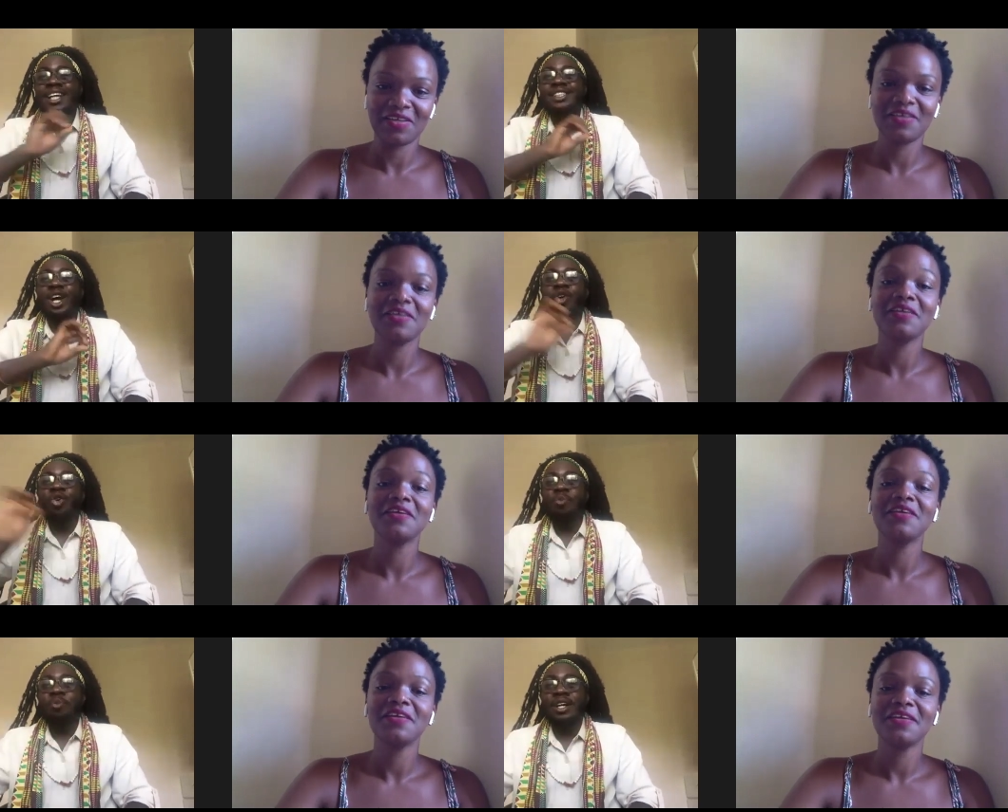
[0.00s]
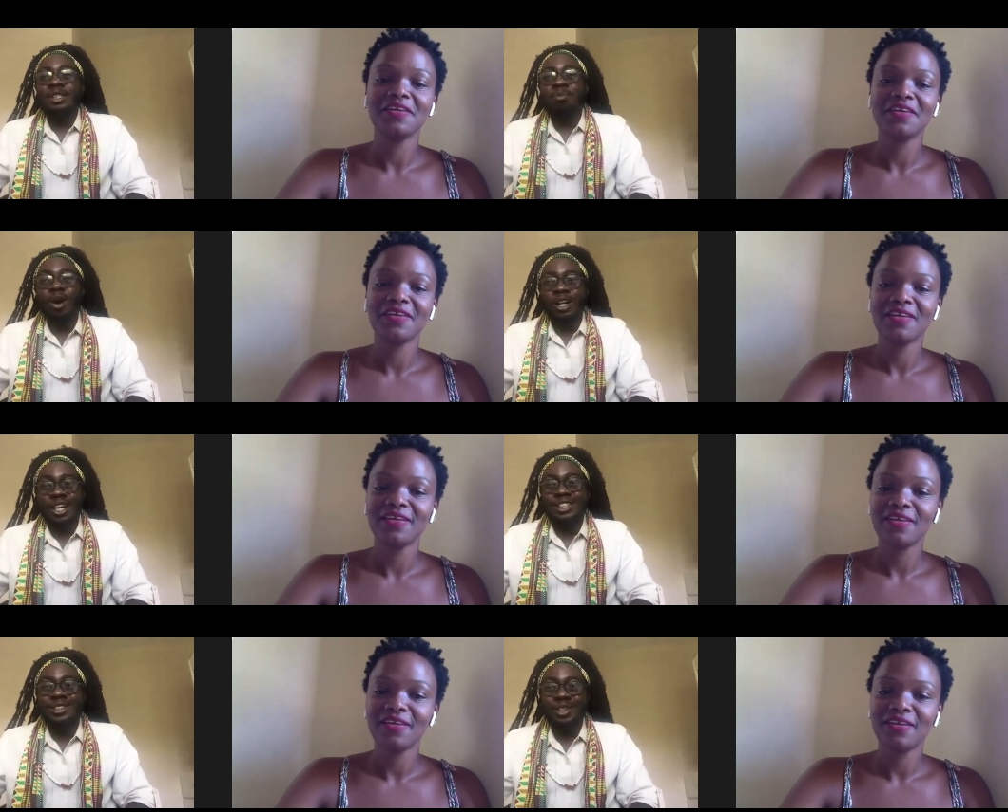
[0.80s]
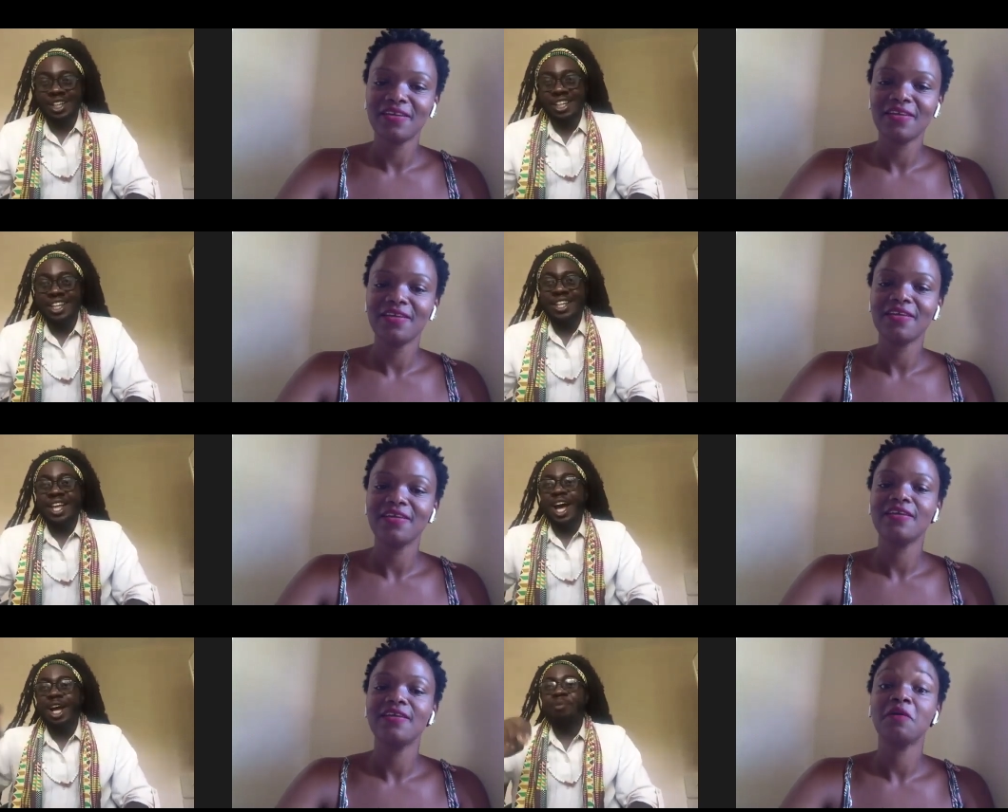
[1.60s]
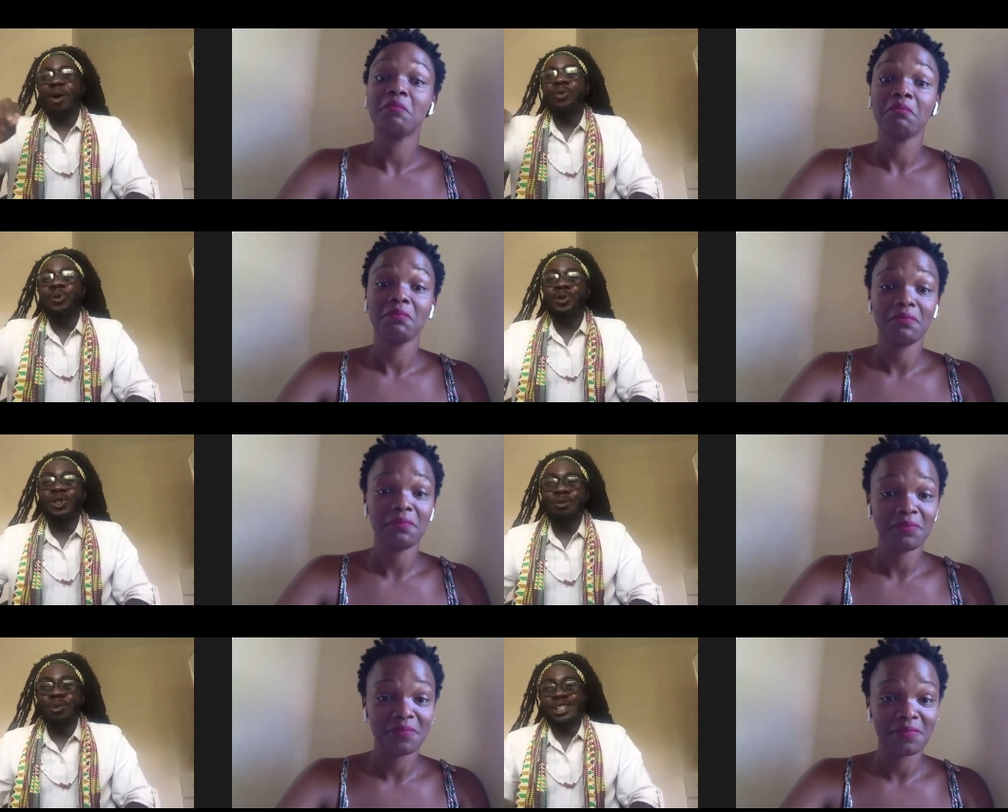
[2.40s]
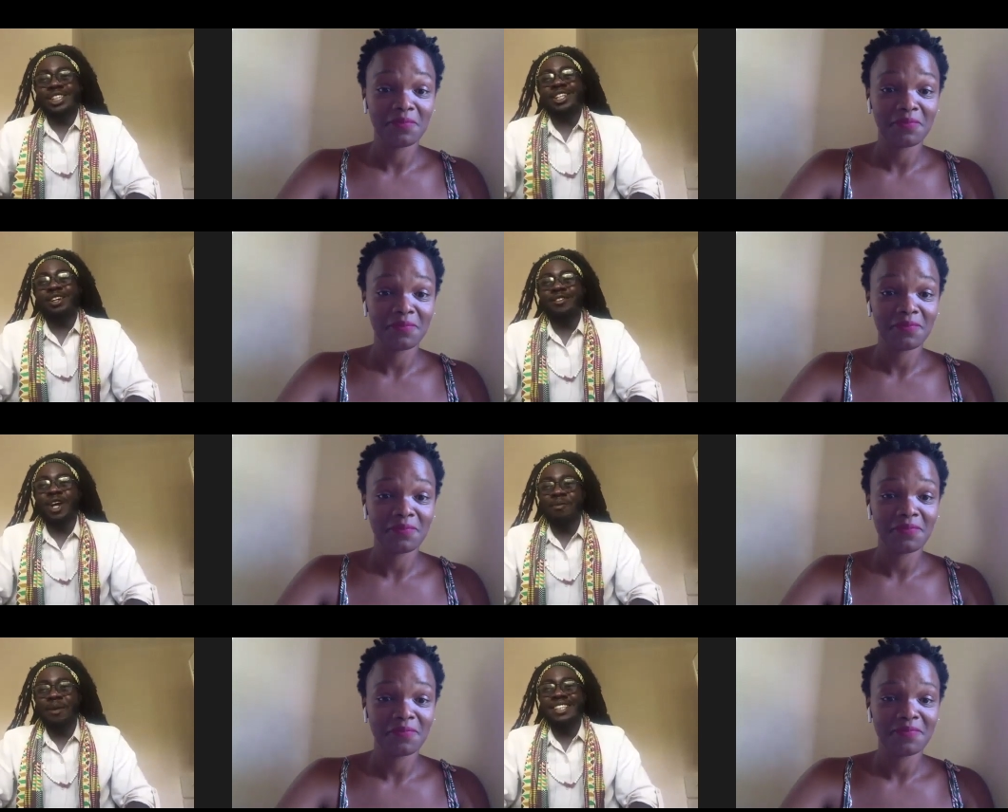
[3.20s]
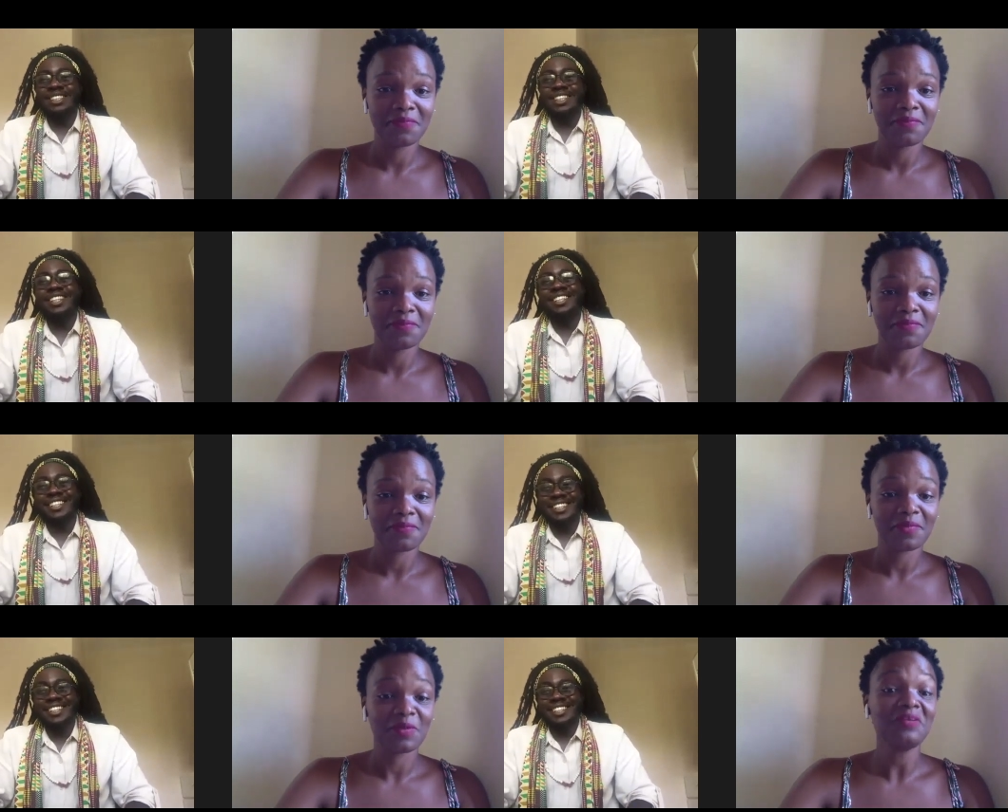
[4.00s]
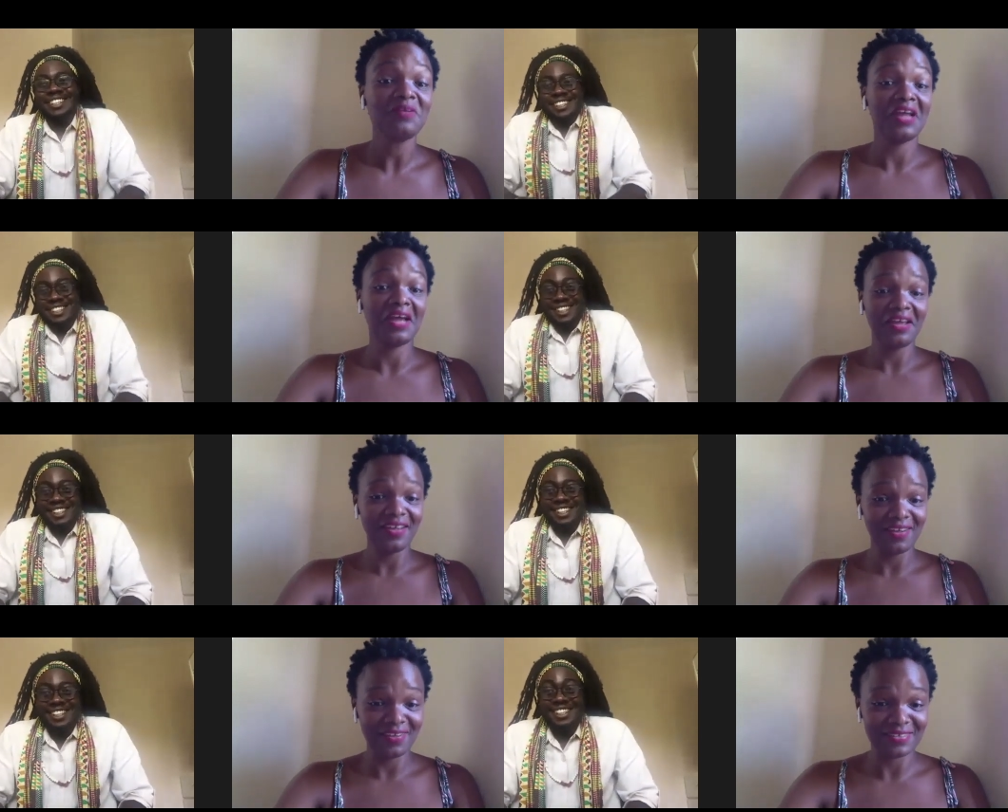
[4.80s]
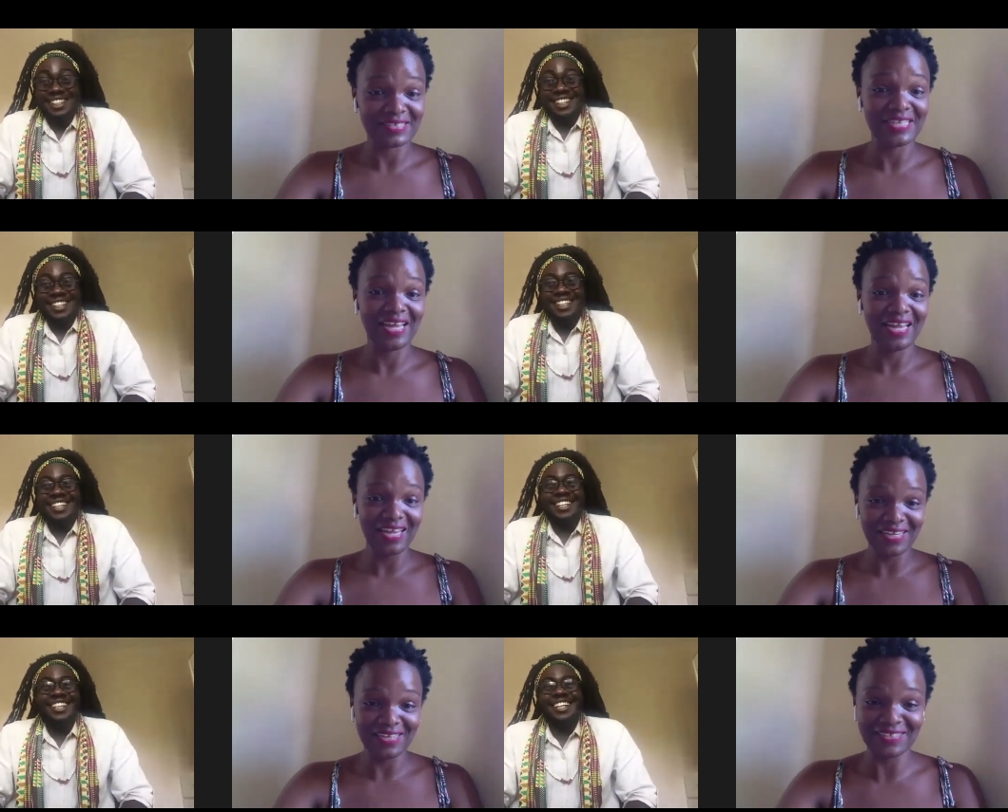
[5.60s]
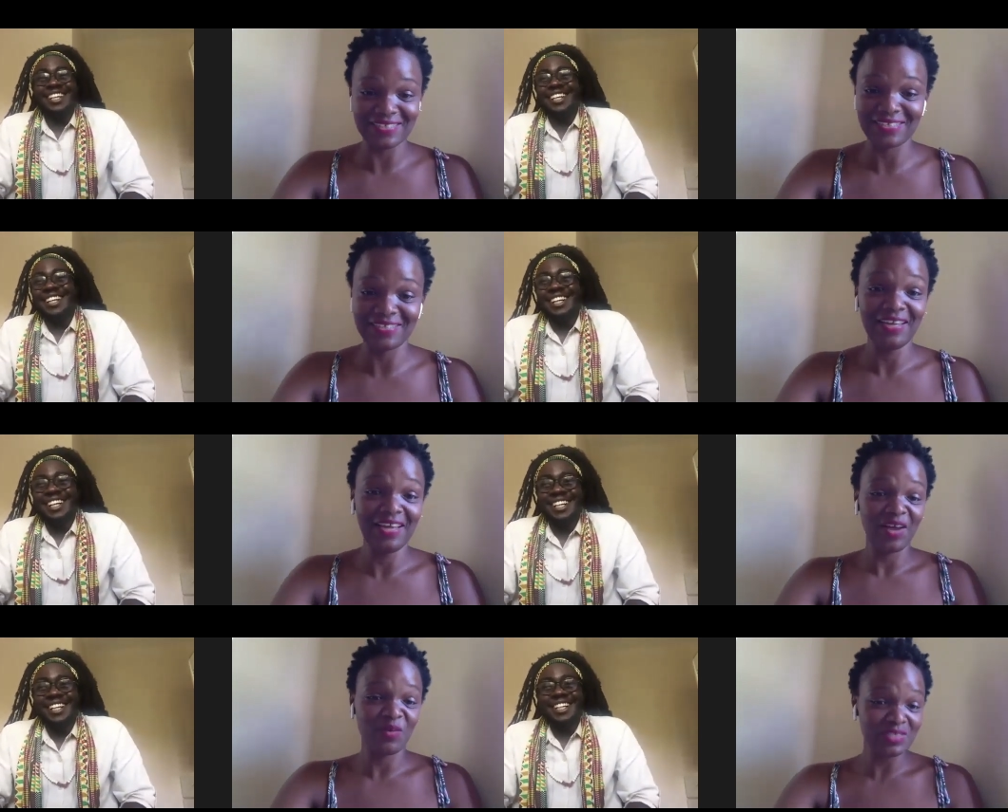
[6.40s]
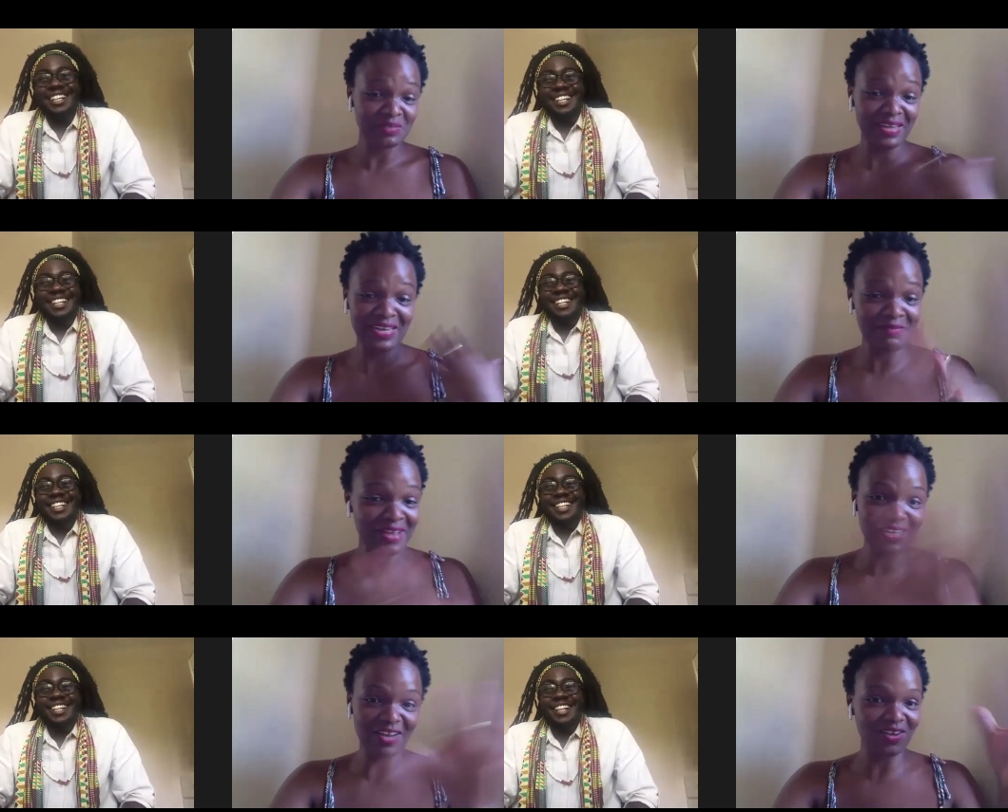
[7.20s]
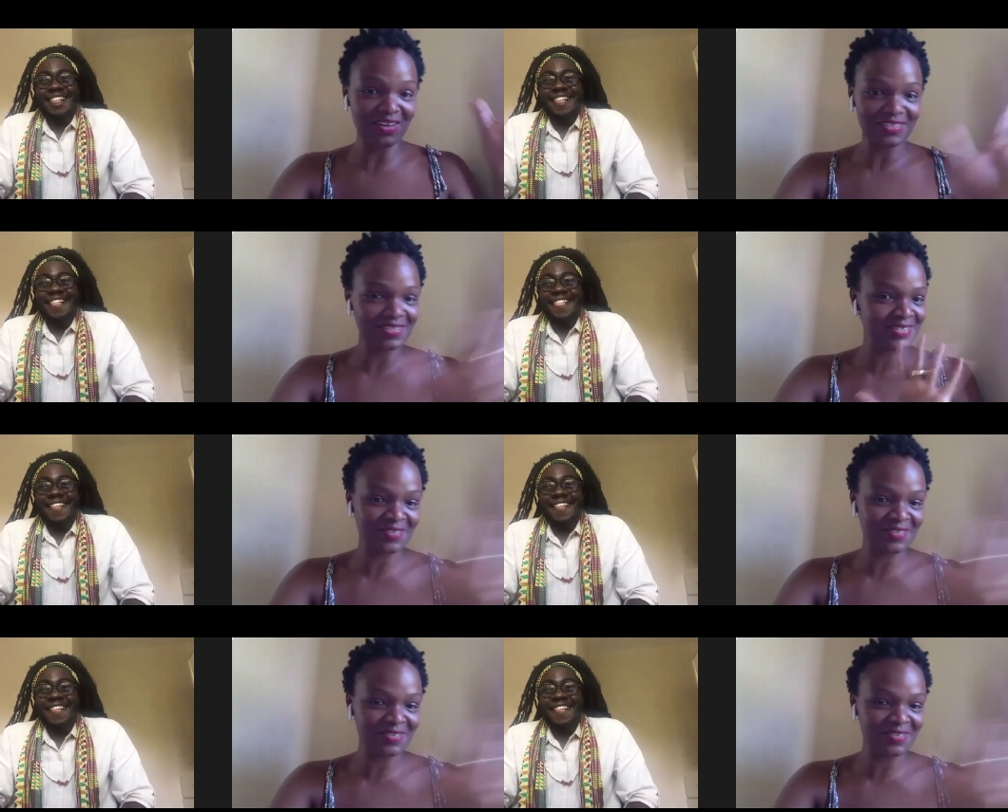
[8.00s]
Speaker 1: Chakumba is born on a Sunday, and Mawuto is possession of the Almighty.
Speaker 2: Oh, nice, nice. I wish my name had all this